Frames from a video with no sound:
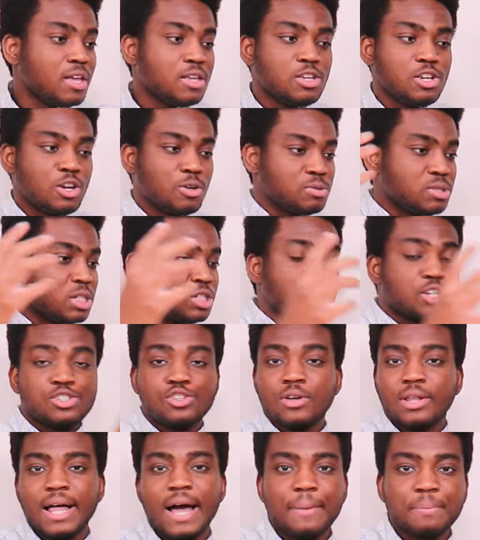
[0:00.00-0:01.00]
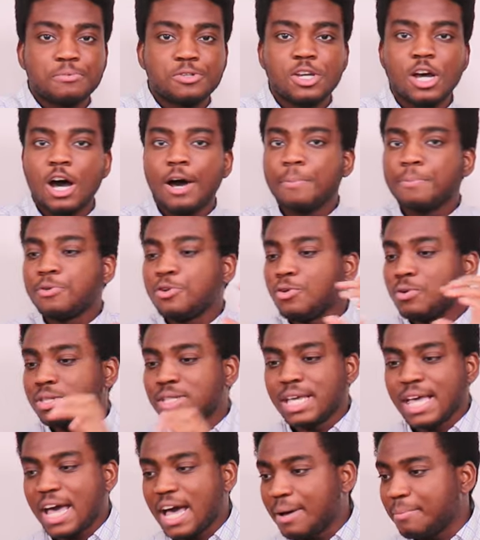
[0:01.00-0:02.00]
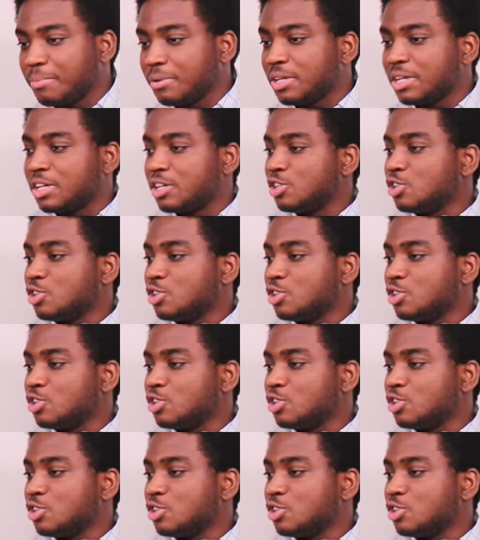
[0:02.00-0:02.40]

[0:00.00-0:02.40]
you know, such as your laptop, your tablet,